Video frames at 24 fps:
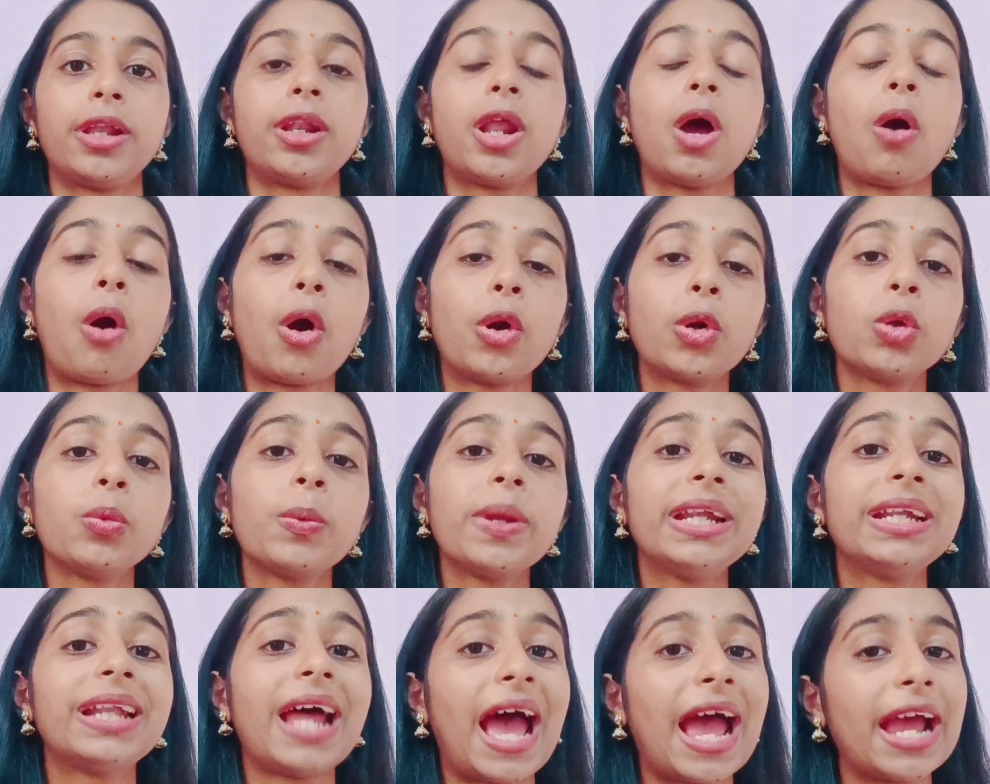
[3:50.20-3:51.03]
Now, how do
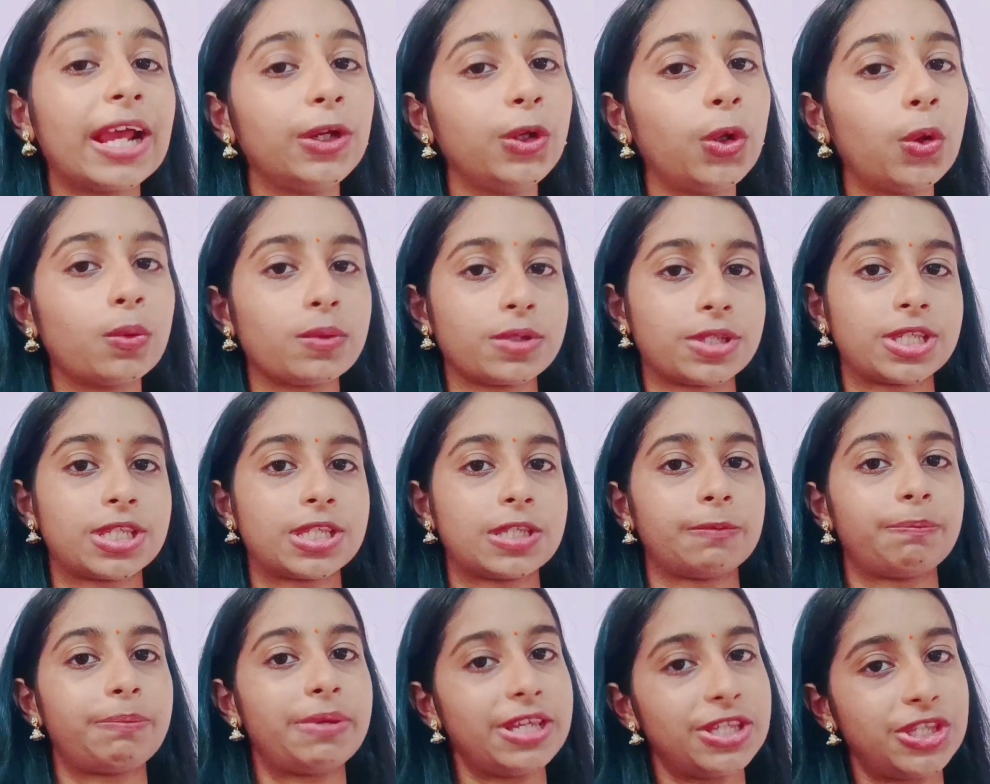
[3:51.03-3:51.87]
we
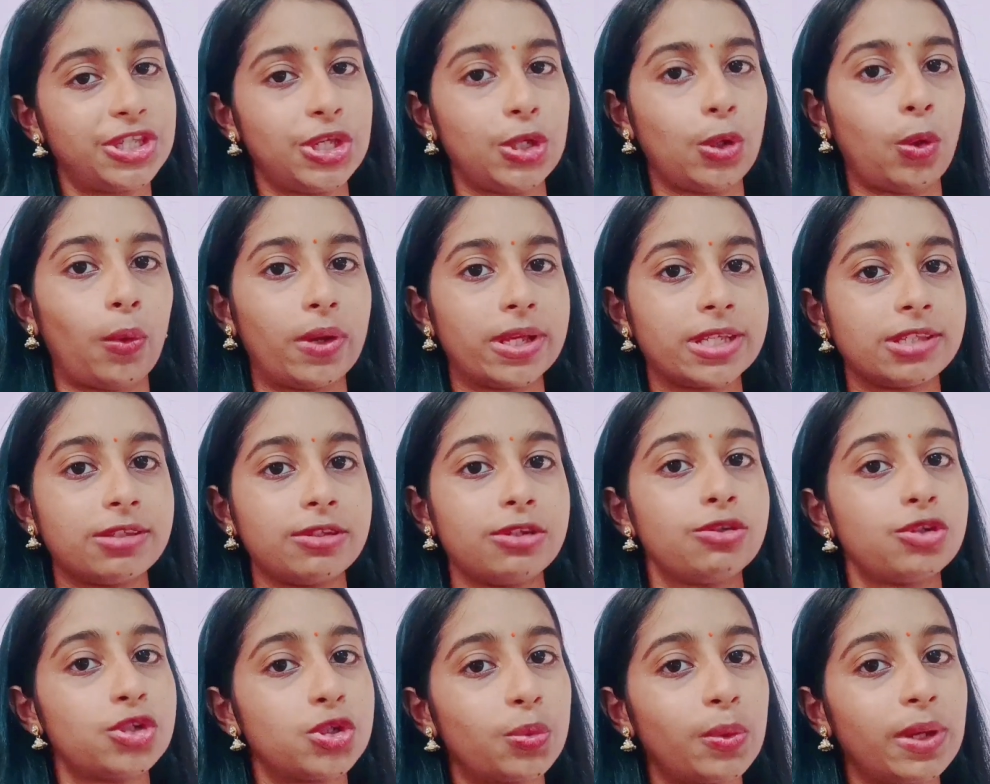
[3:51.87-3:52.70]
diagnose PCOS?
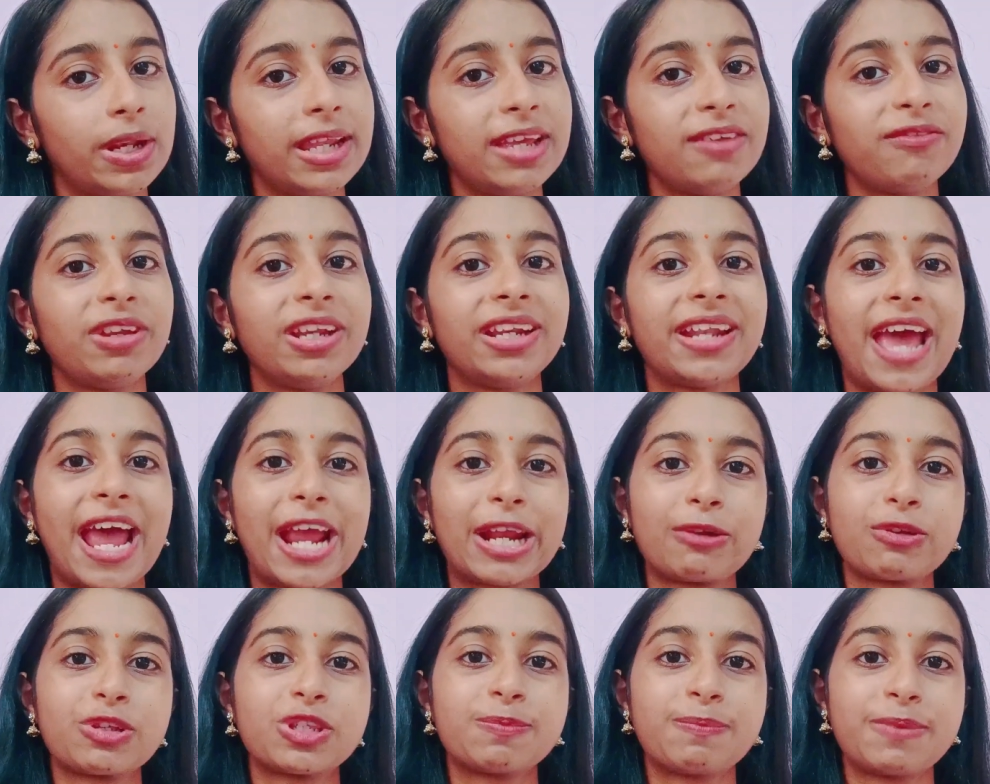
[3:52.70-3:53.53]
Usually, we
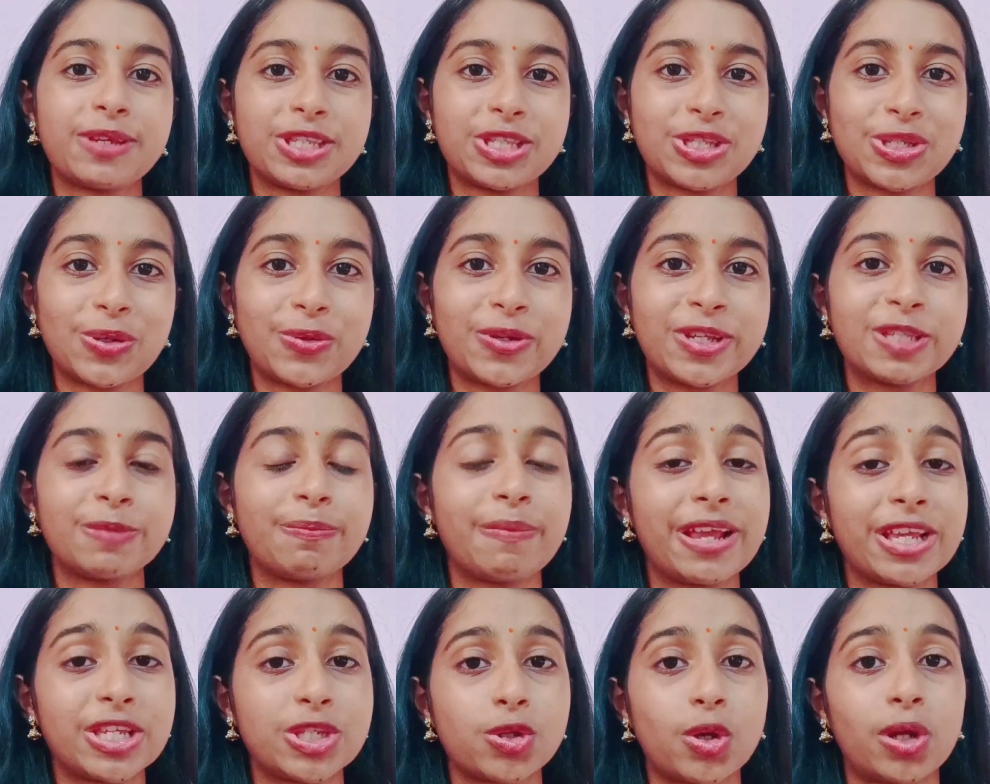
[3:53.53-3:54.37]
diagnose PCOS
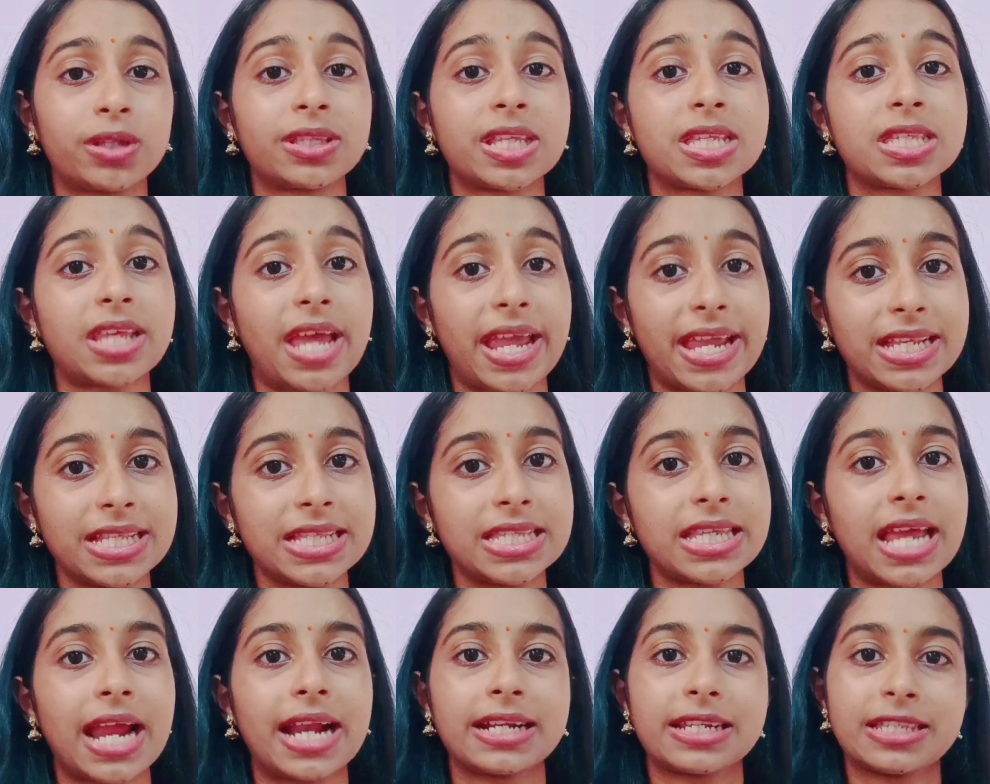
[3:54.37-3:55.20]
based on the
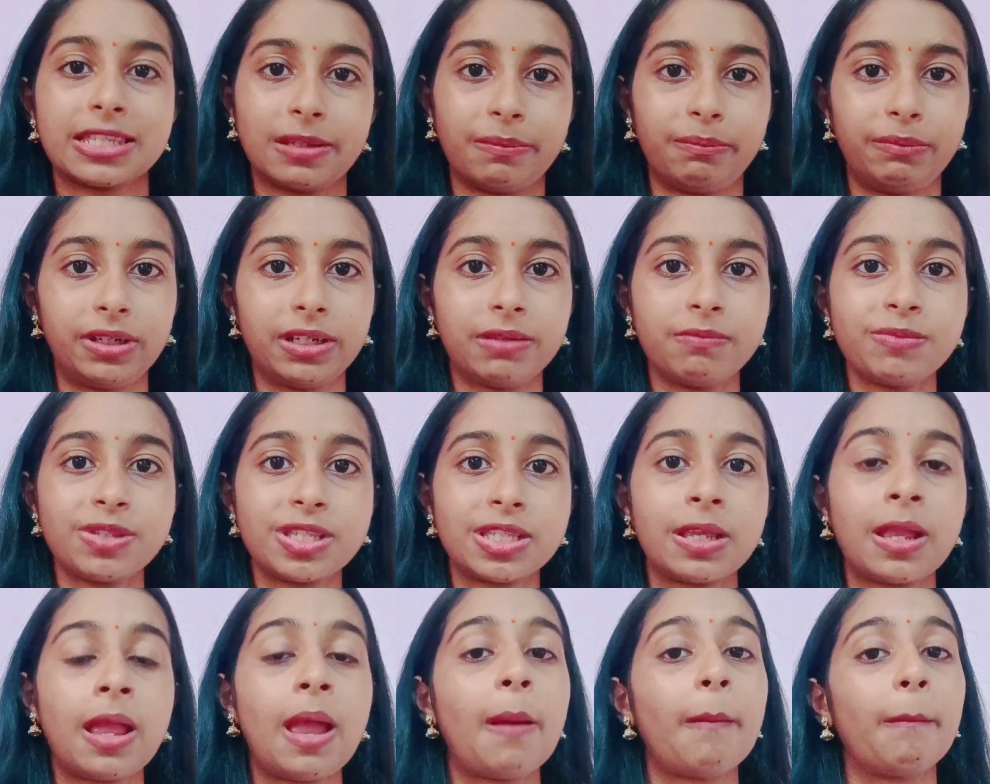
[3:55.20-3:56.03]
signs and
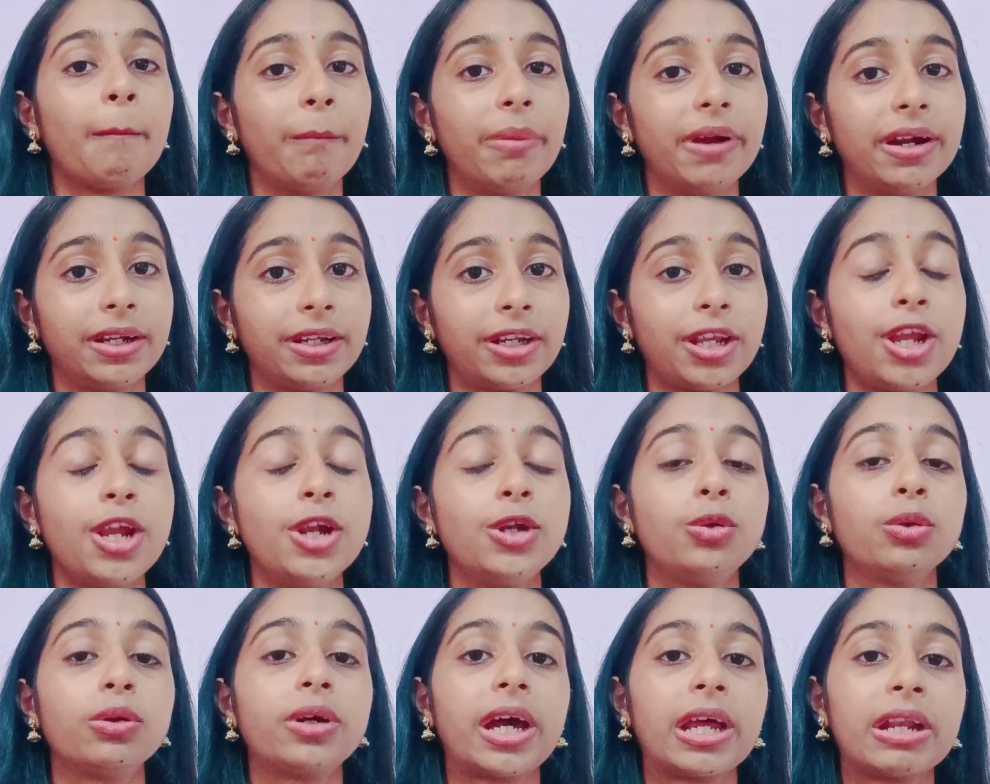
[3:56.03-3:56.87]
symptoms. But
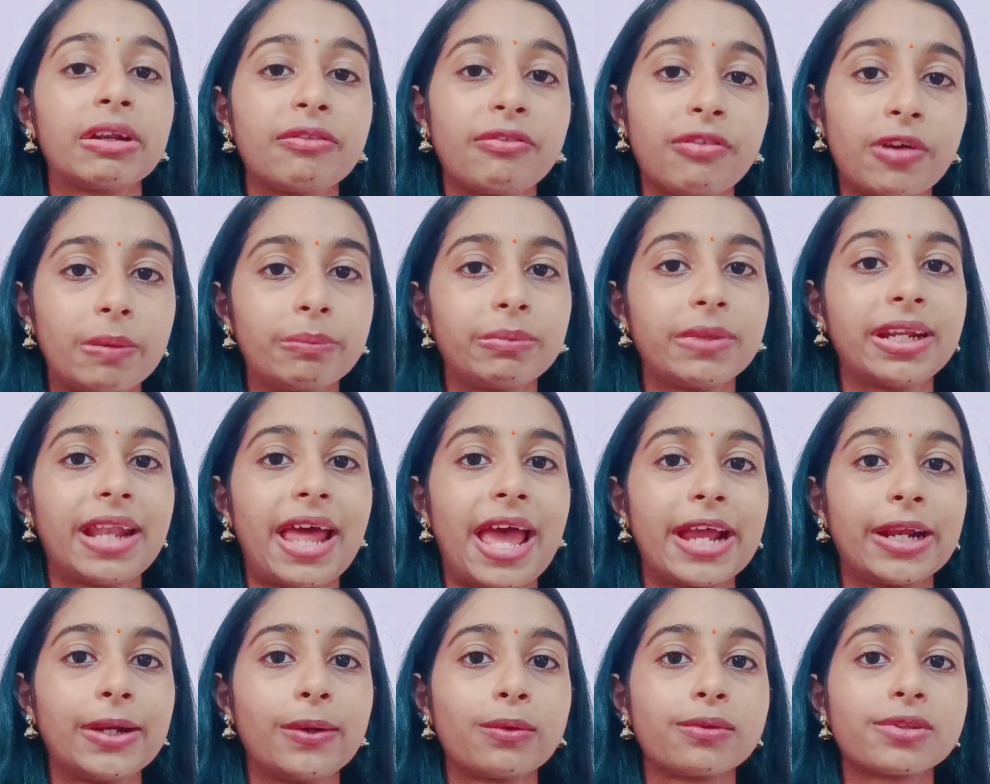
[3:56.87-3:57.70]
to confirm the
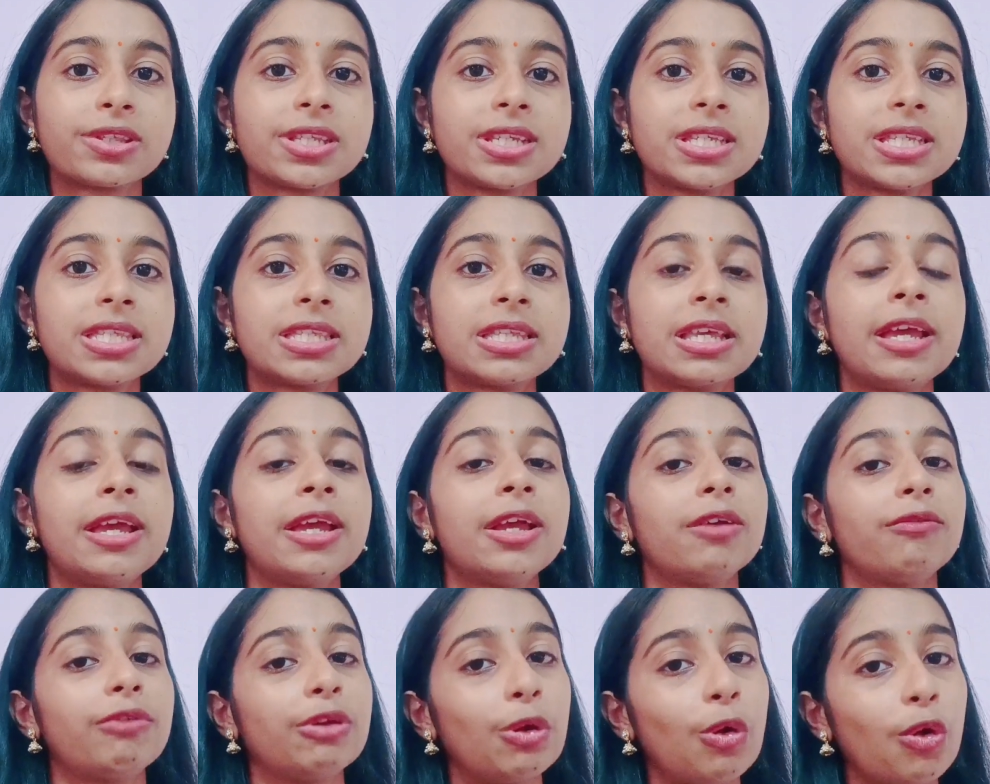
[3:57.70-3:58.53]
diagnosis,
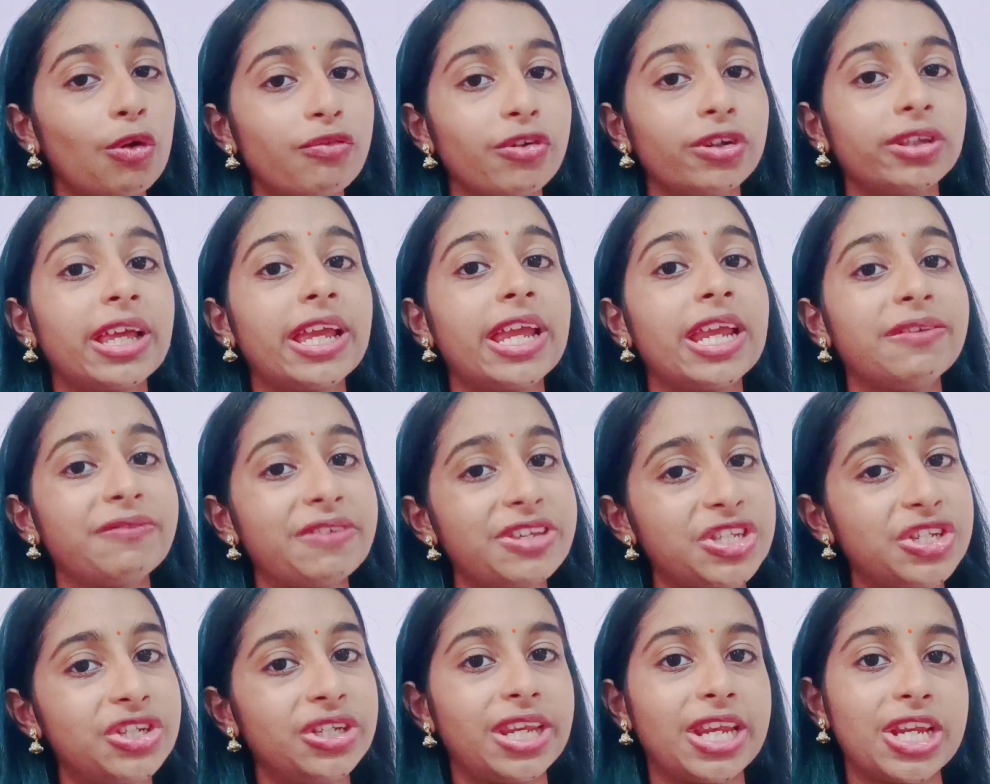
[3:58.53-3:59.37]
we go for the
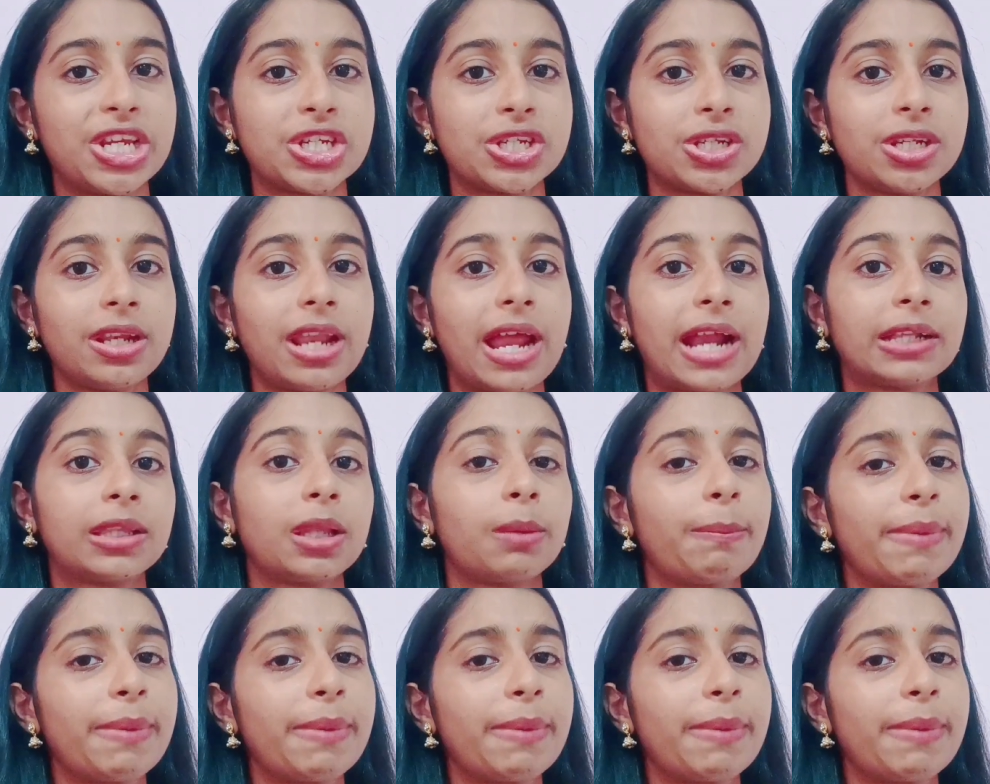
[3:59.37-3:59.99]
investigation and